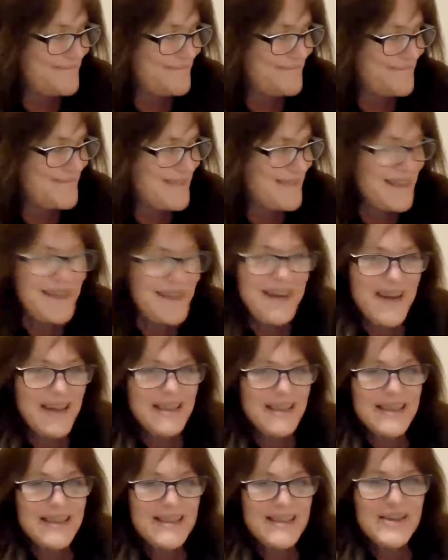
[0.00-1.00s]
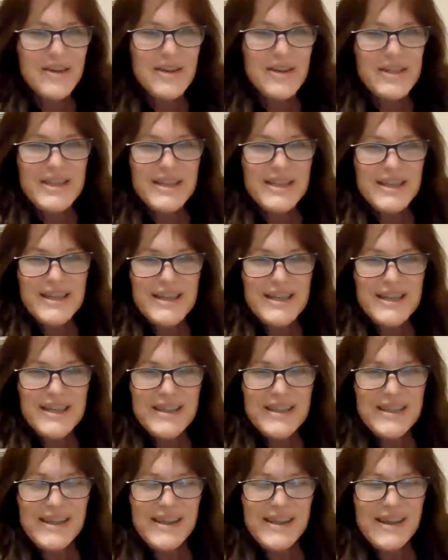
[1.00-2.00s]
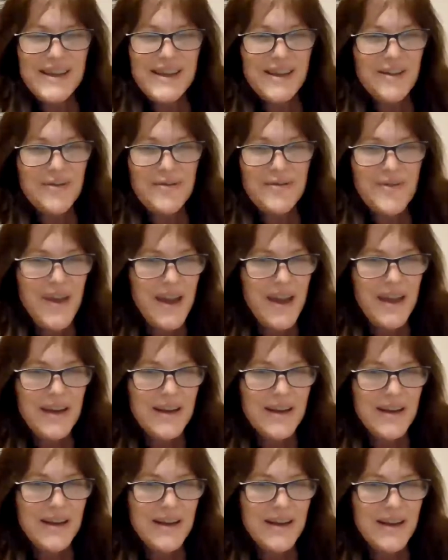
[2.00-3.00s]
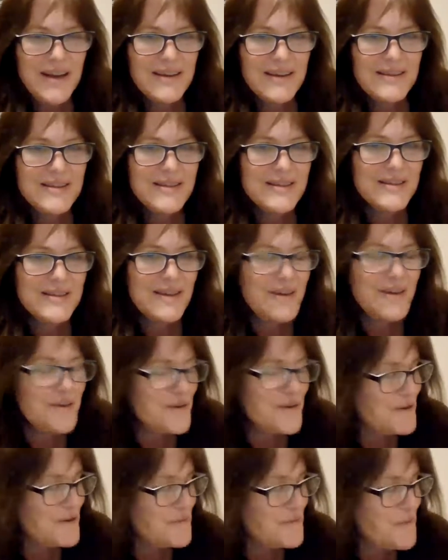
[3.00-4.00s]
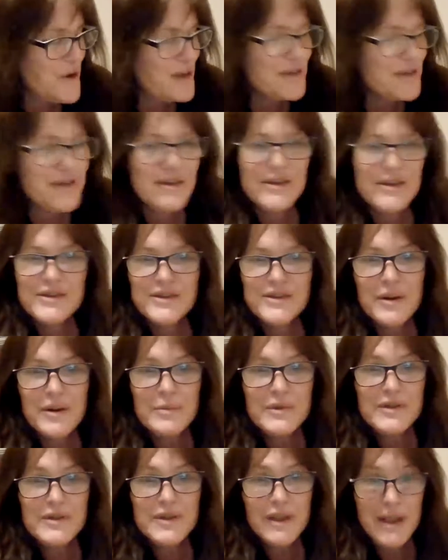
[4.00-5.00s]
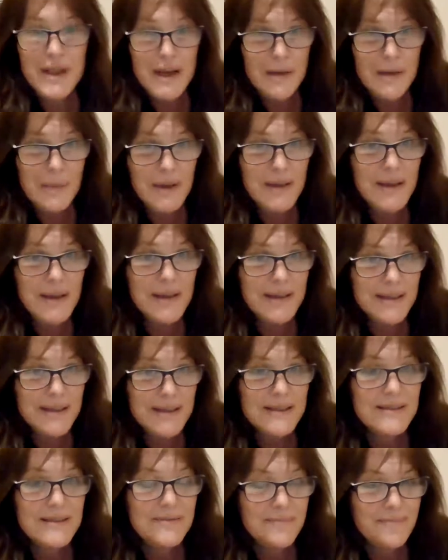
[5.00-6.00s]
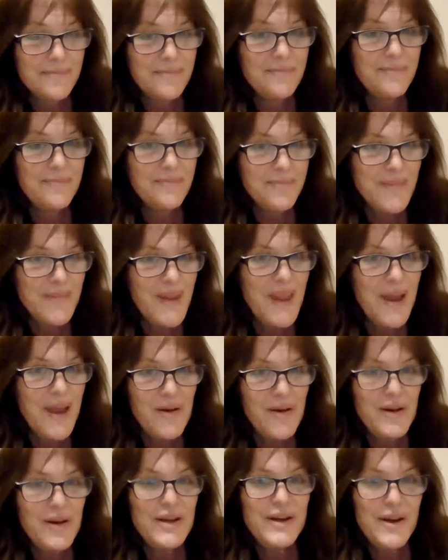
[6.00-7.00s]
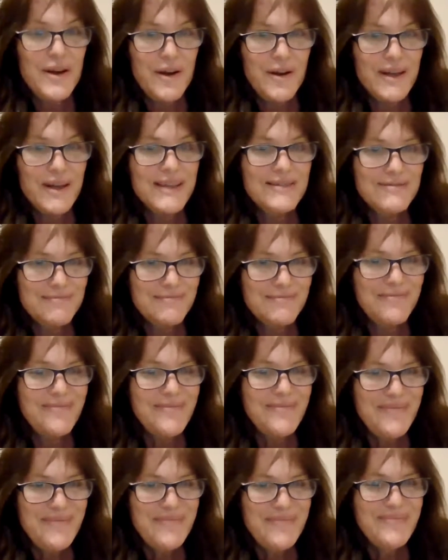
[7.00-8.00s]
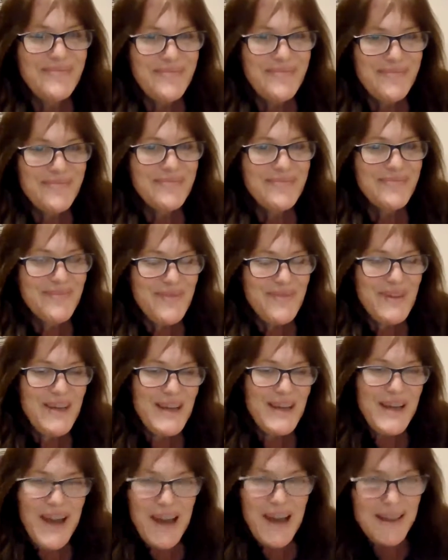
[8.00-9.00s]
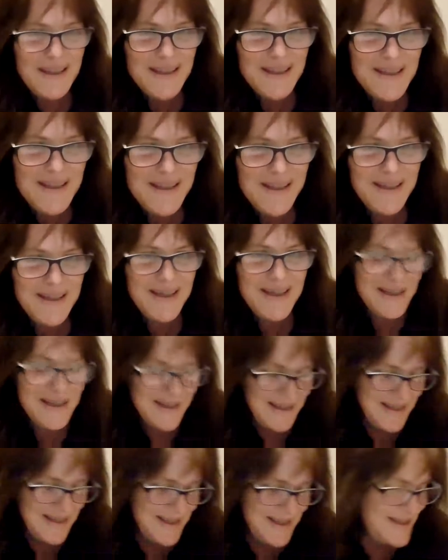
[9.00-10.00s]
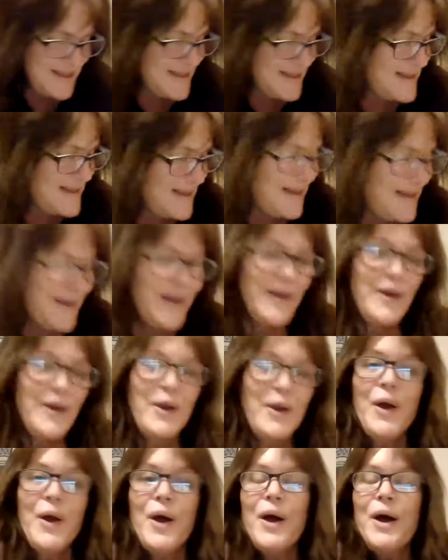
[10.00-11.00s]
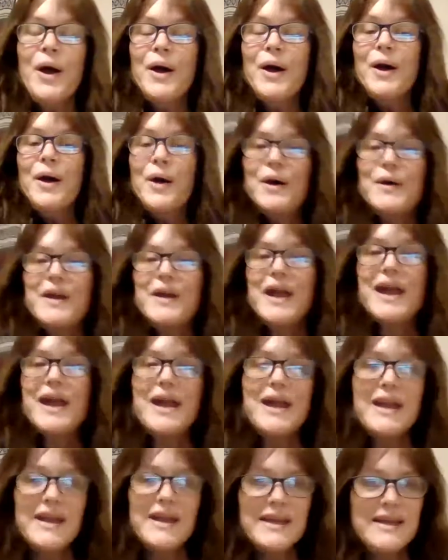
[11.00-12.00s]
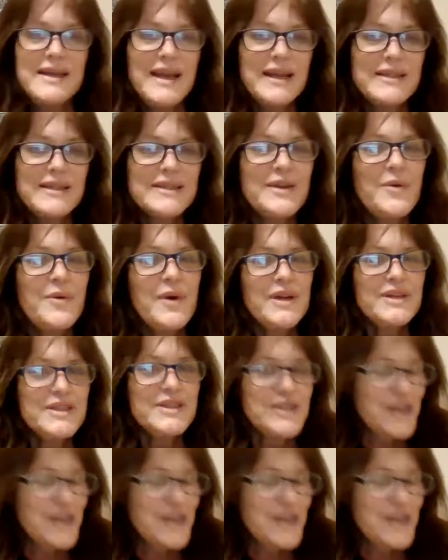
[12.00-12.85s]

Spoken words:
You got this. You're just going to kick Fanny as a nurse practitioner. I'm just claiming this. I already know it. You got this. You got this. Okay, next question.